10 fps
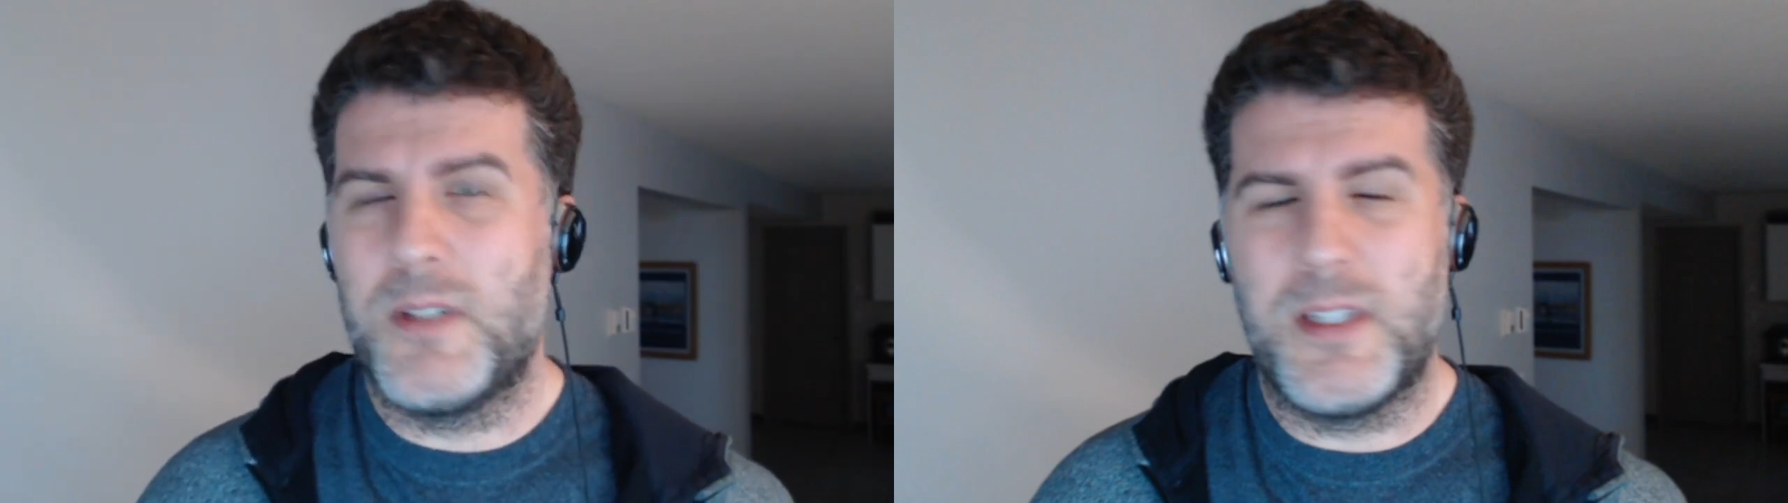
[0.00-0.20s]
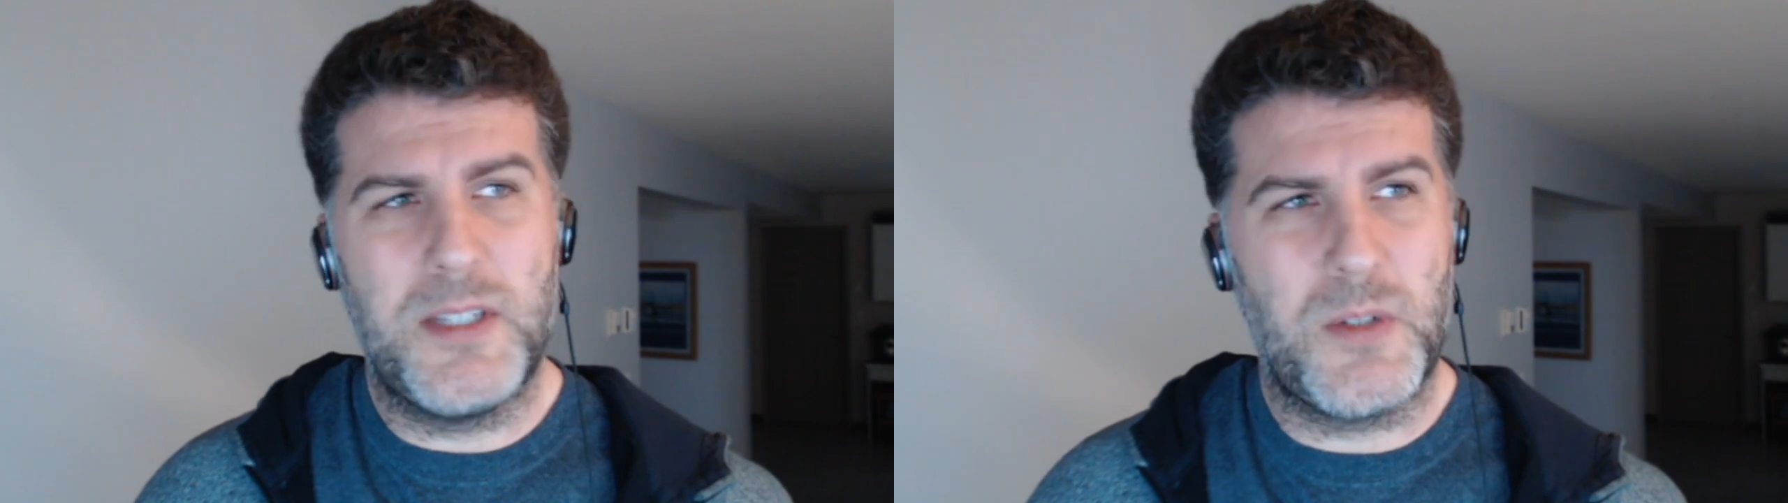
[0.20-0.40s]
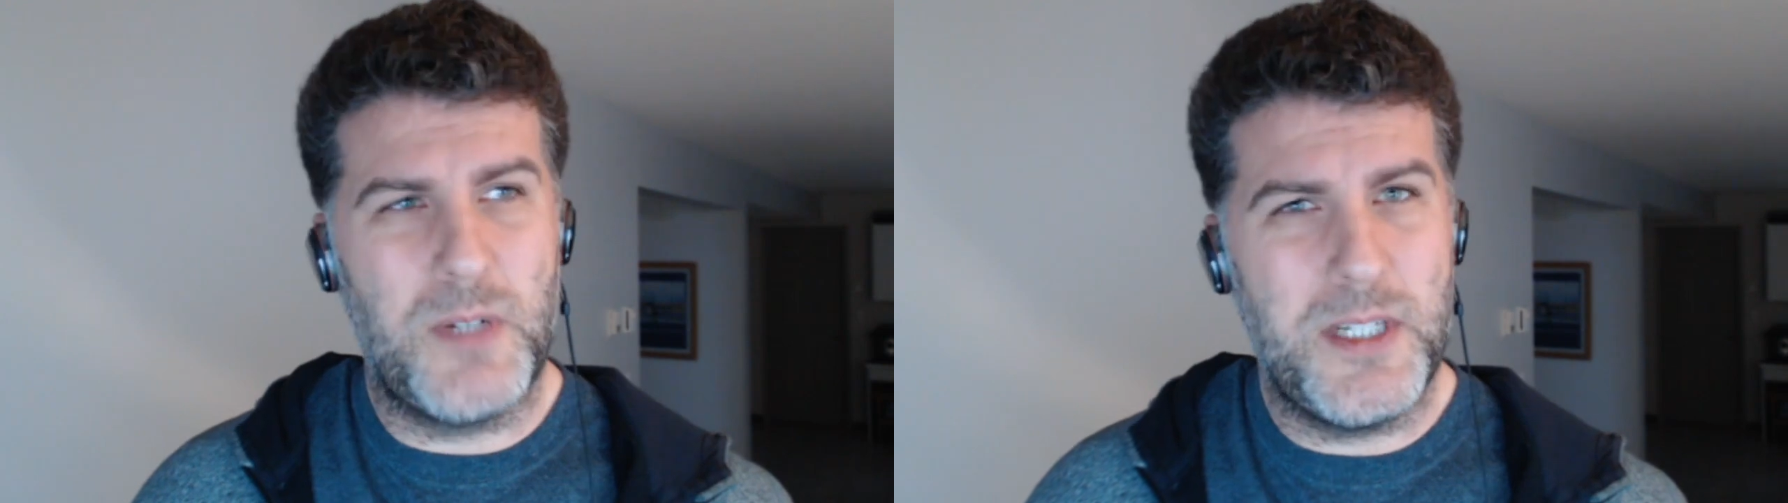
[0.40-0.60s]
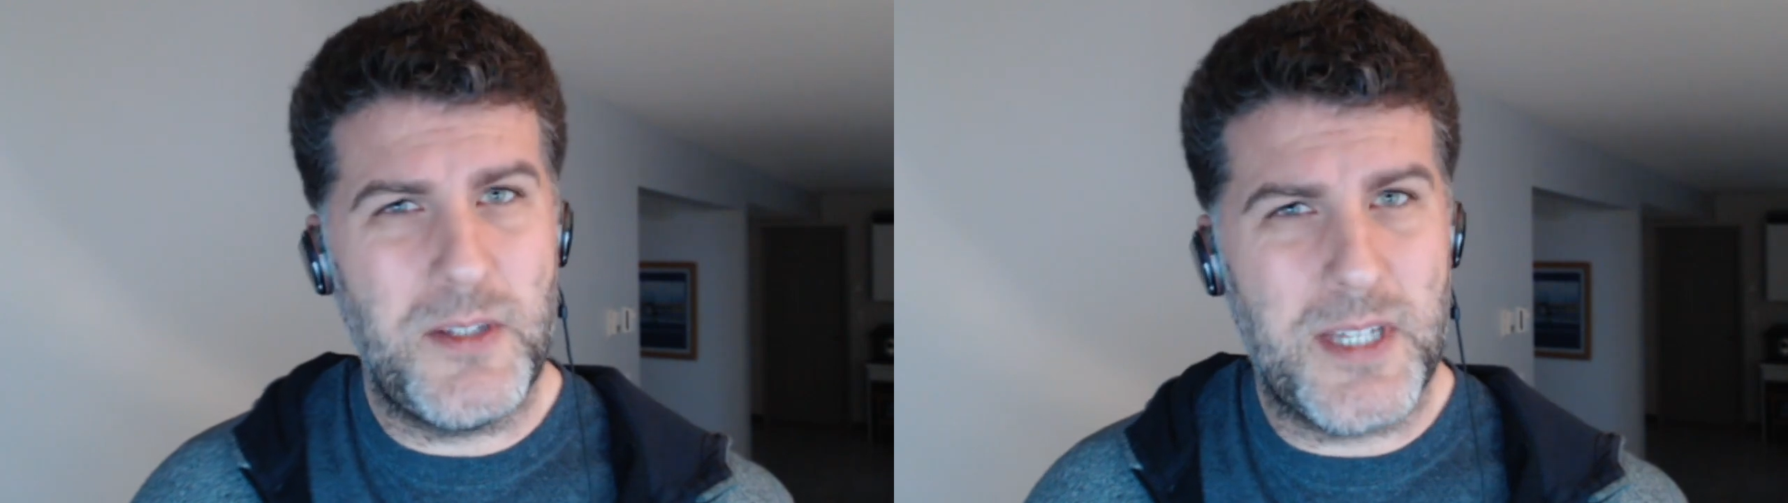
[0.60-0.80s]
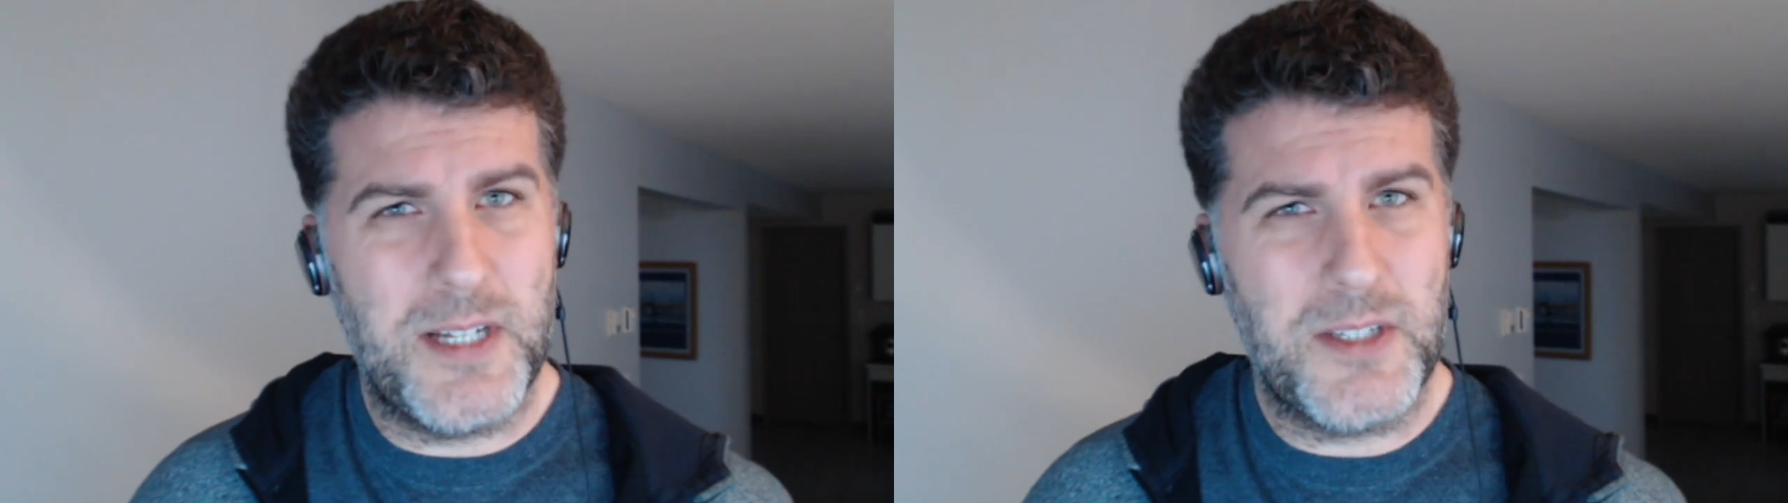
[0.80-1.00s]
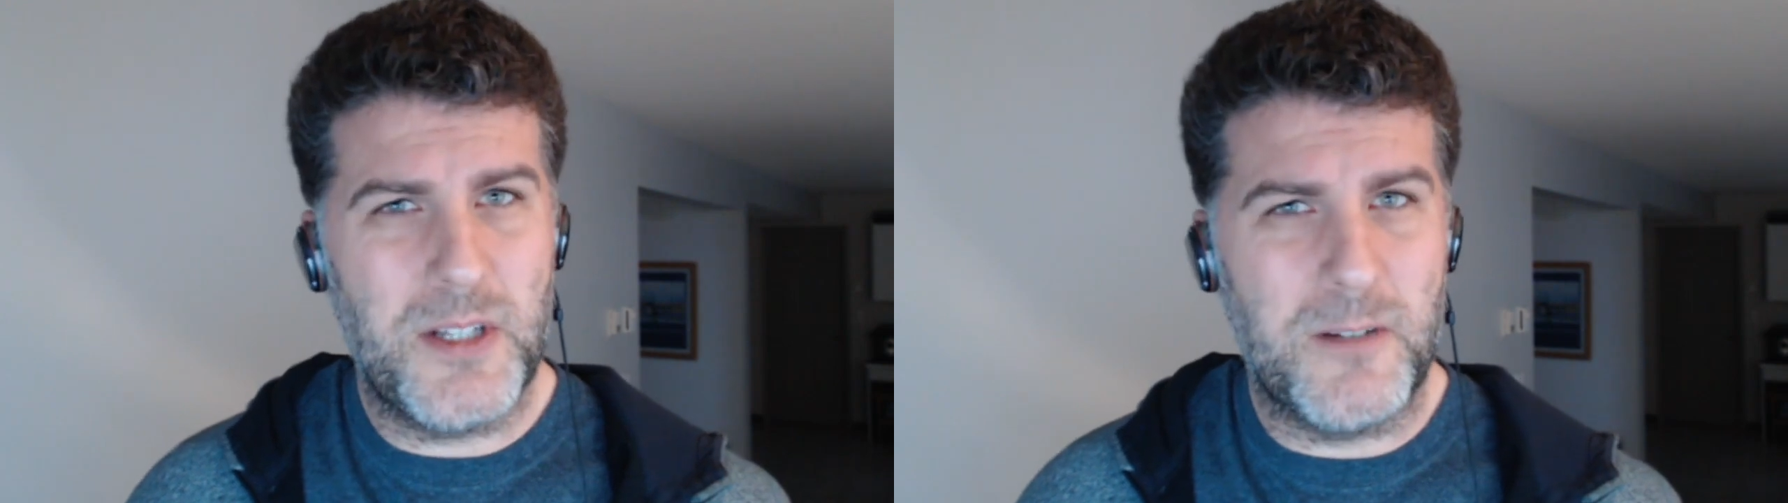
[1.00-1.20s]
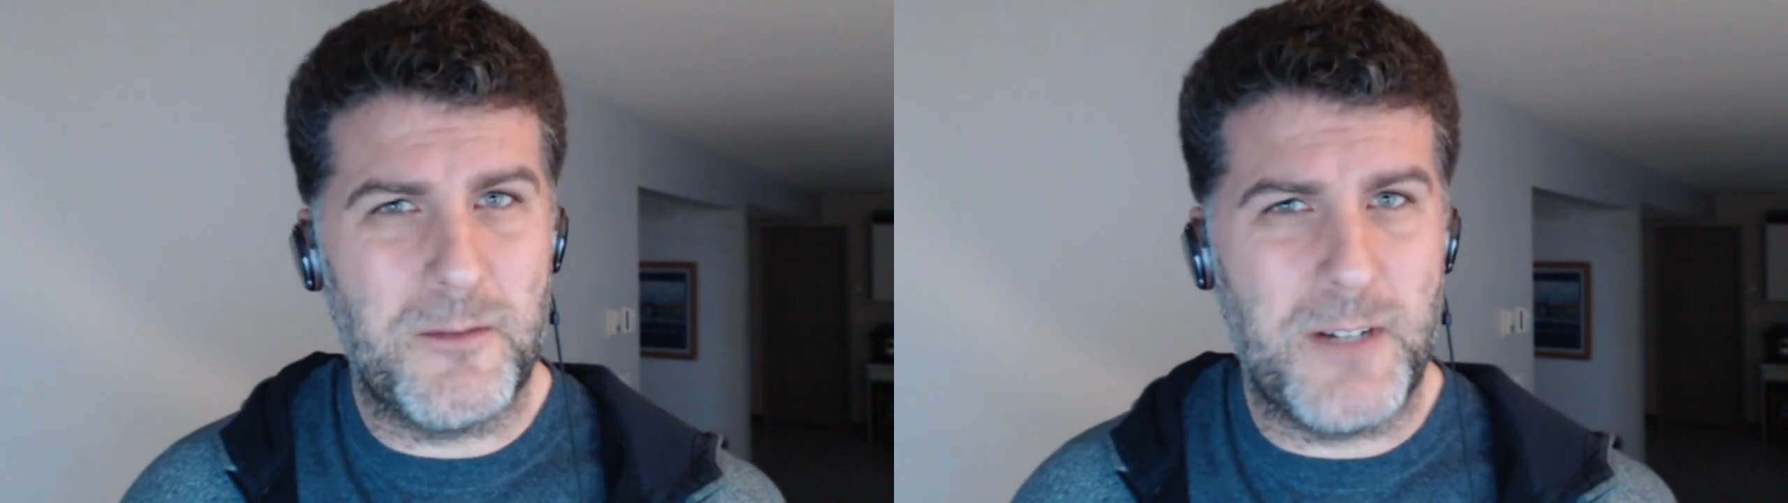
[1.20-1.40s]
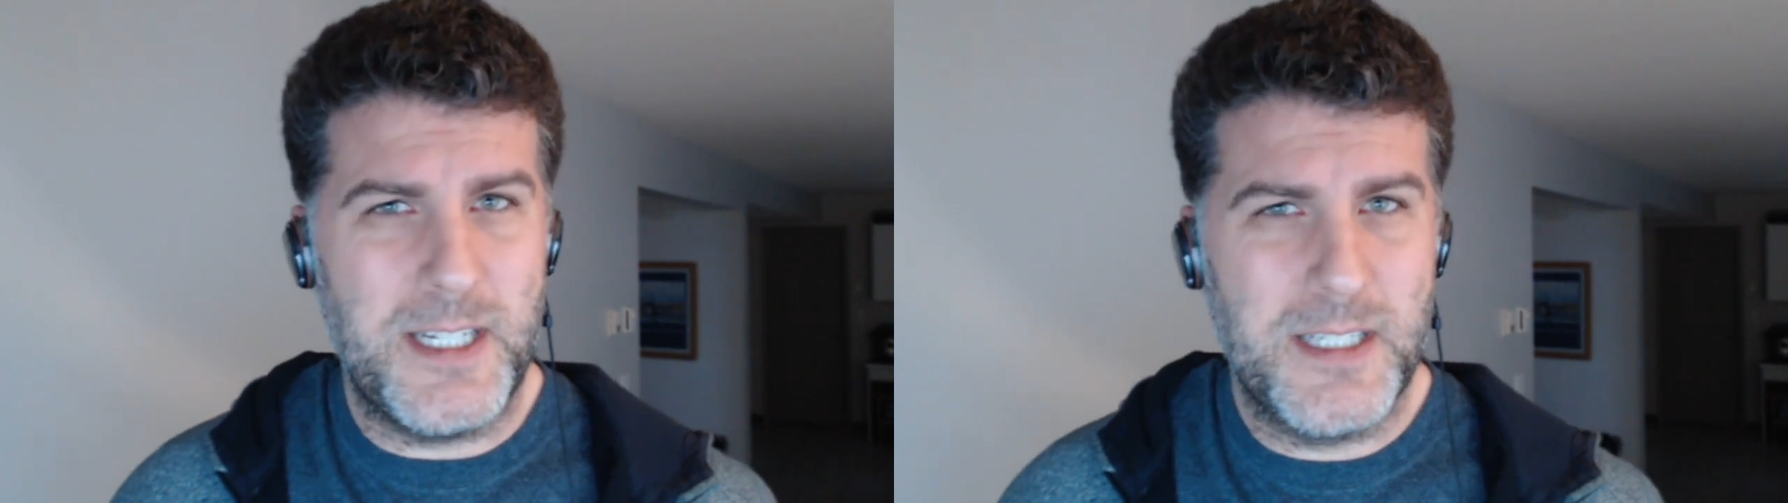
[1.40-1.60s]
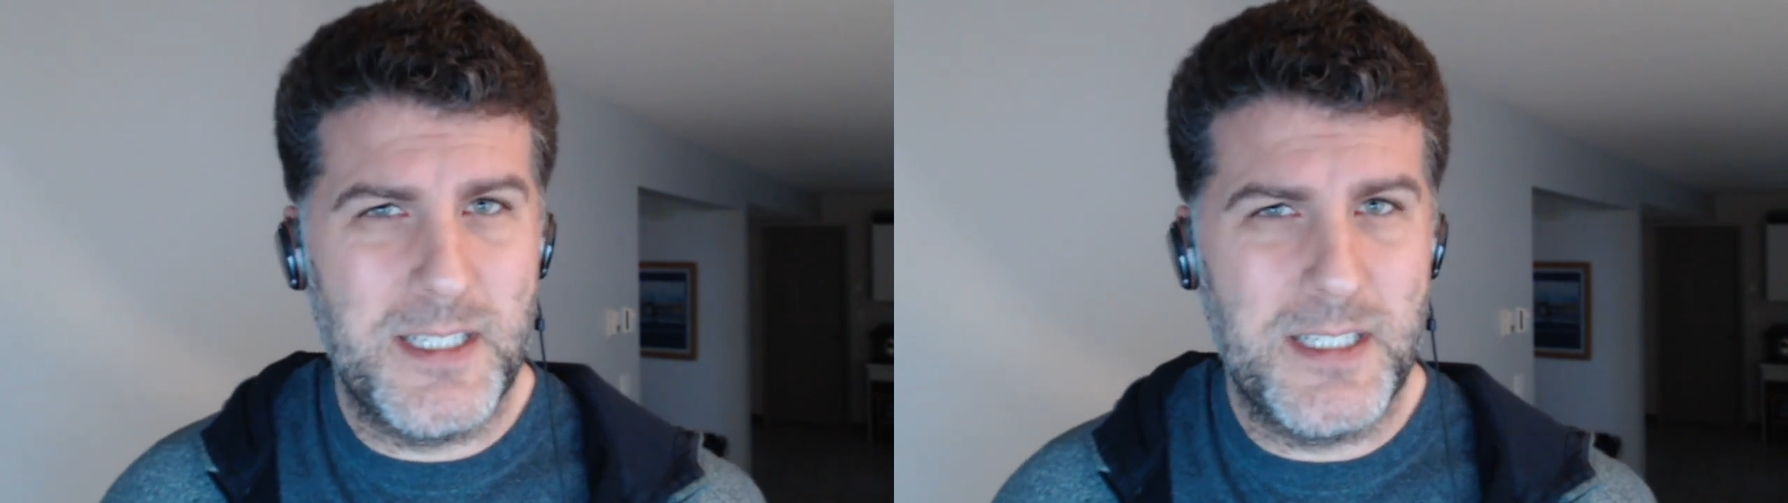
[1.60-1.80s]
I think it's $22,000 fine